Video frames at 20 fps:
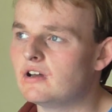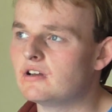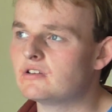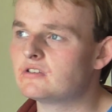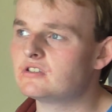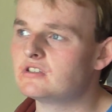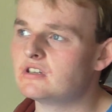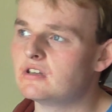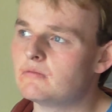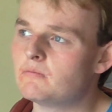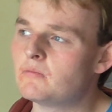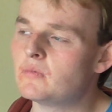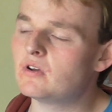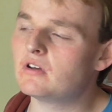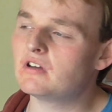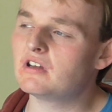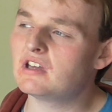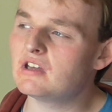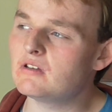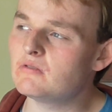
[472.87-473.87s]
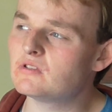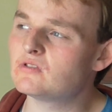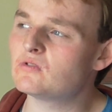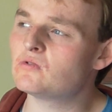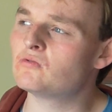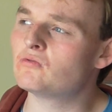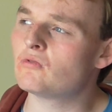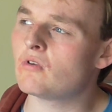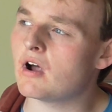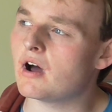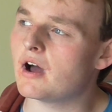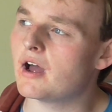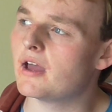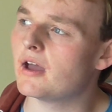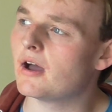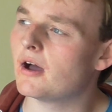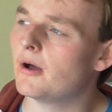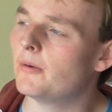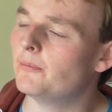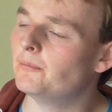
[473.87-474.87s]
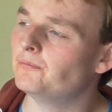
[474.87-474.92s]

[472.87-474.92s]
last year, but it was all right.